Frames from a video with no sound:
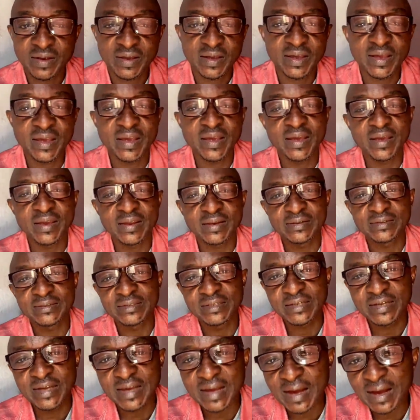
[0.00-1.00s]
And
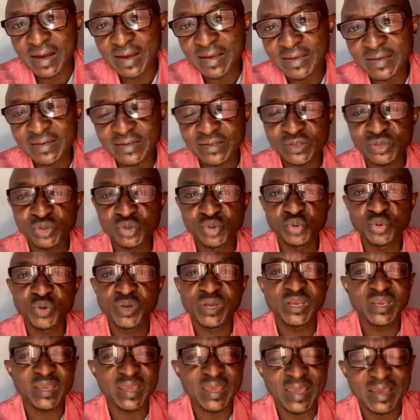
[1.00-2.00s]
the guy is
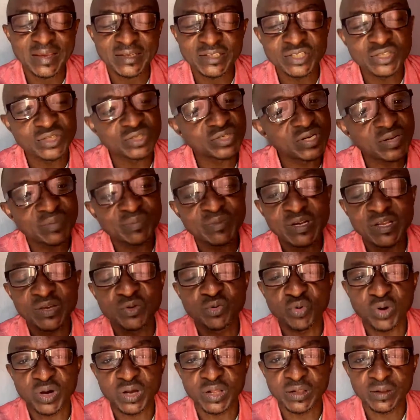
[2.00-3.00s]
doing extremely
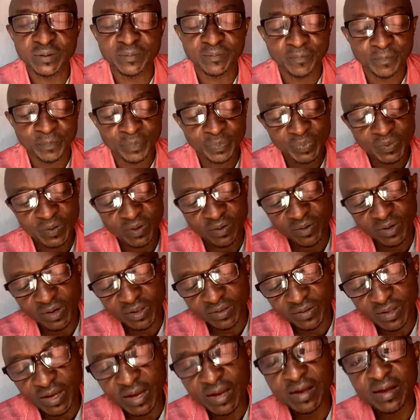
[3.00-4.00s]
well. All right,
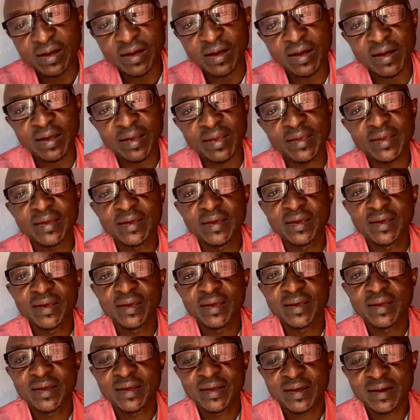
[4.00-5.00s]
that guy,
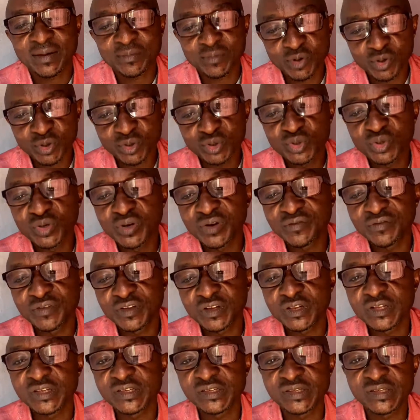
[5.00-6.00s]
I'm going to
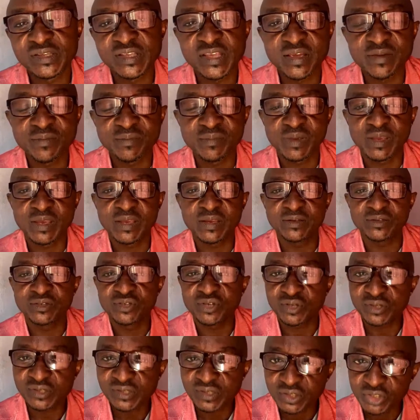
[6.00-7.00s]
reveal his name in
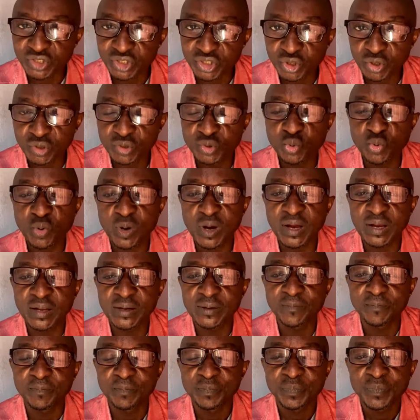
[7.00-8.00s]
just a short while.
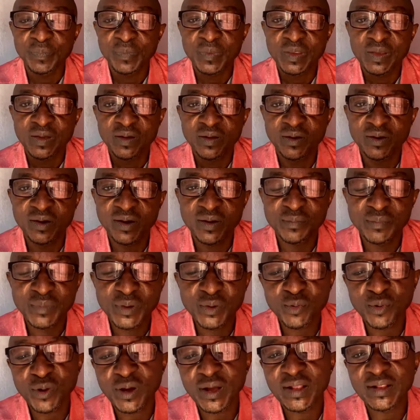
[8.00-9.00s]
All right,
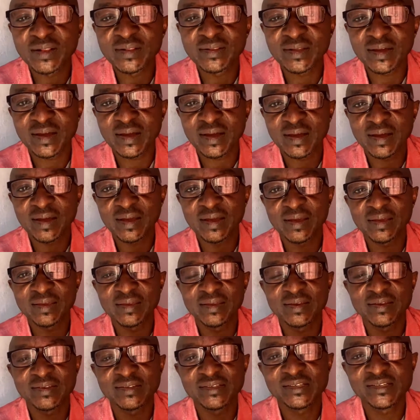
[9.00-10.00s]
meanwhile, I
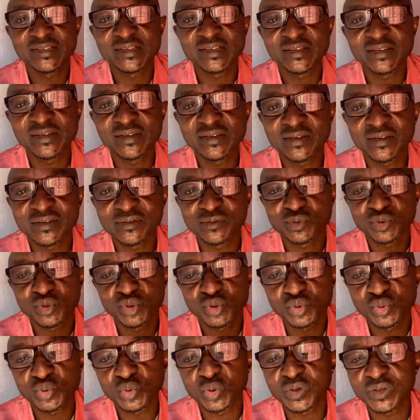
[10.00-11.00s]
can see
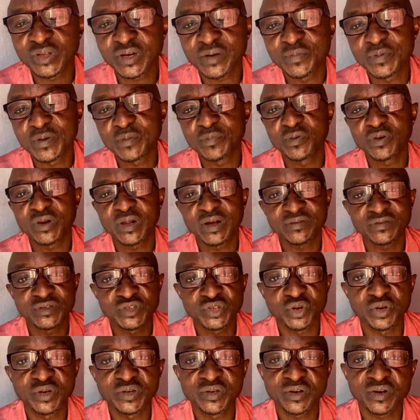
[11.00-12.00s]
two other people have
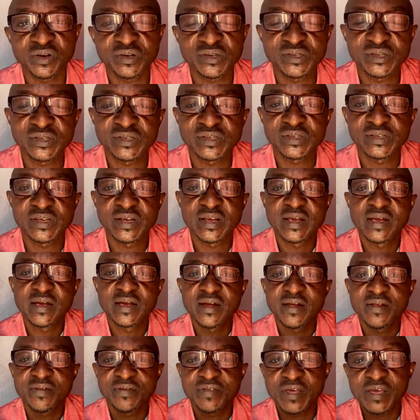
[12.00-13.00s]
joined us.
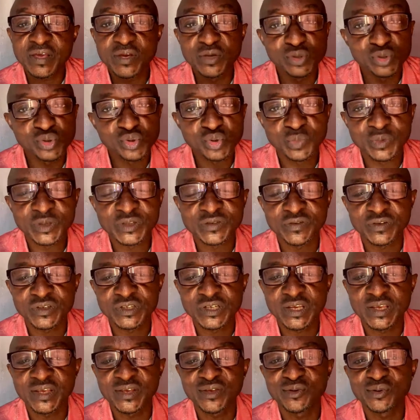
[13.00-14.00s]
Thank you so much for
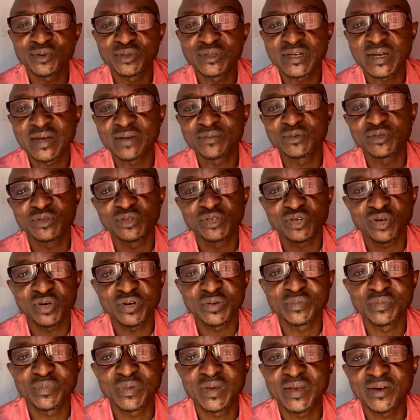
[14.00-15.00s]
taking your time to join
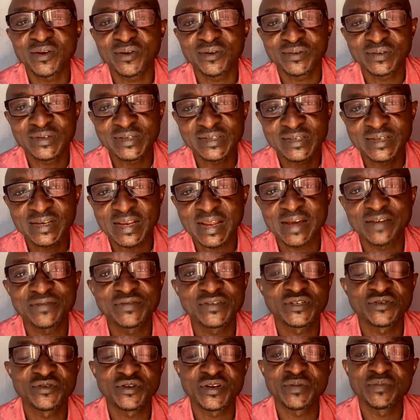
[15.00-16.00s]
me on this live
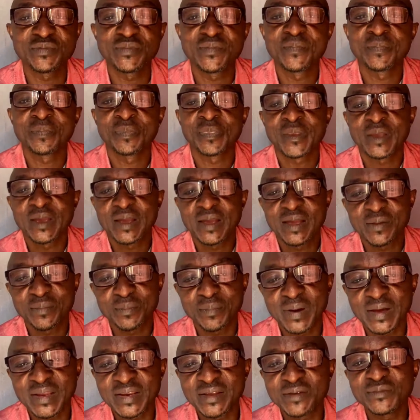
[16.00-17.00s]
stream.
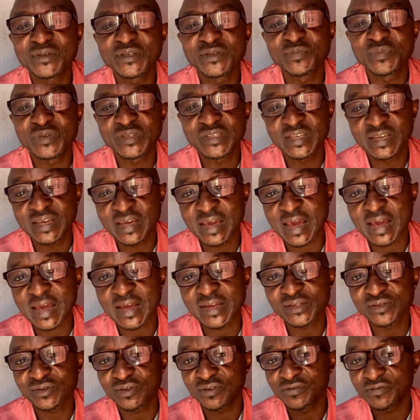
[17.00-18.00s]
My name is Mr.
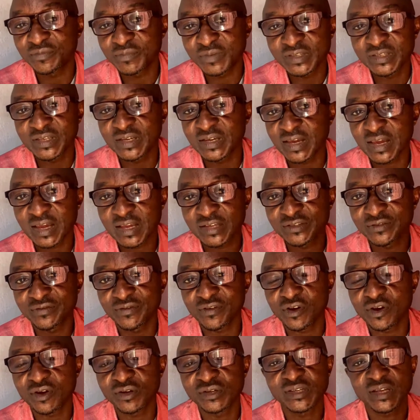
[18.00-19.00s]
Kaz of Mr. Kaz
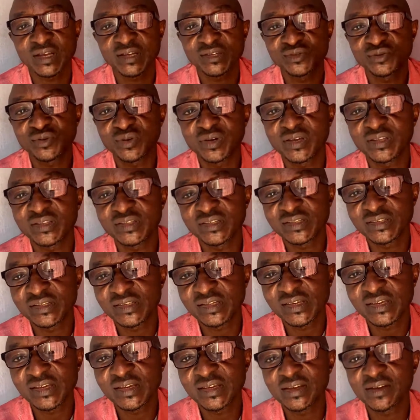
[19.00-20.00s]
Vlogs, as you can
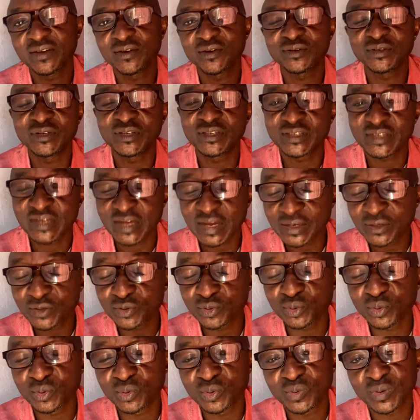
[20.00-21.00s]
see on the
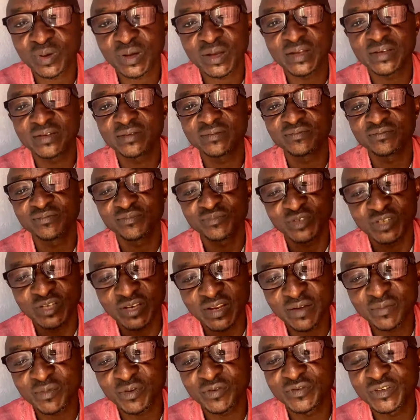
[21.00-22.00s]
title, and the
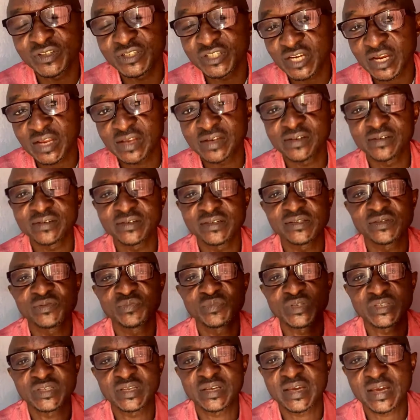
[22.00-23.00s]
name of the channel is
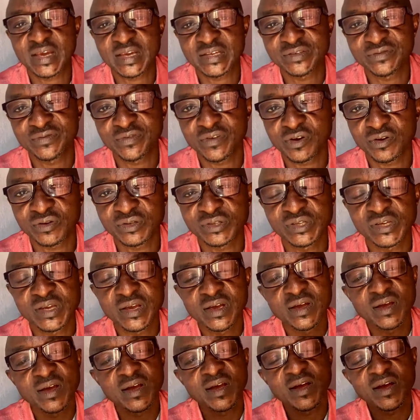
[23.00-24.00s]
Mr. Kaz Vlogs.
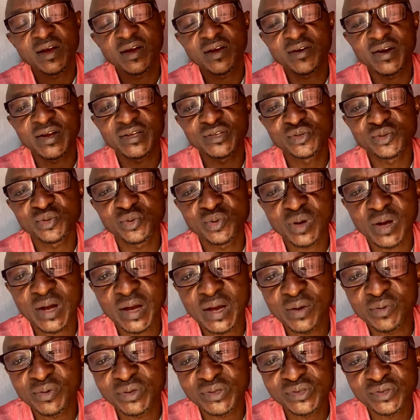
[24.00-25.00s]
All right, so
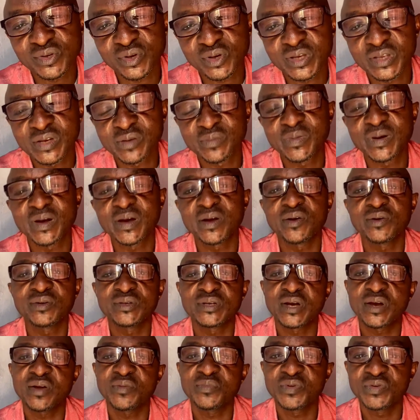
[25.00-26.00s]
I was talking about
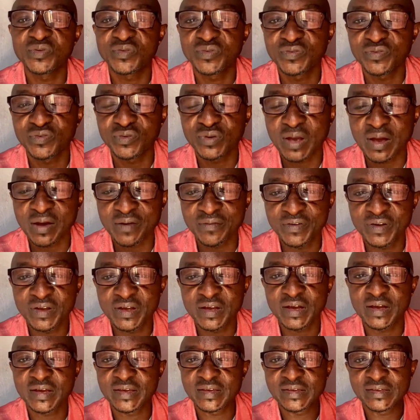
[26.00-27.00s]
how beautiful
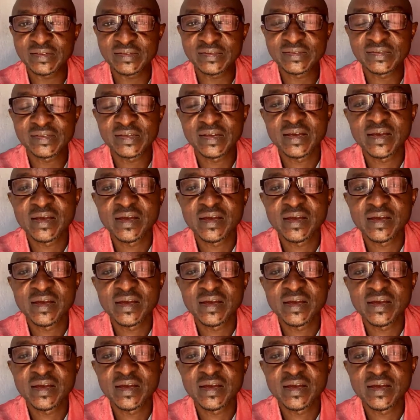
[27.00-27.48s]
Africa is,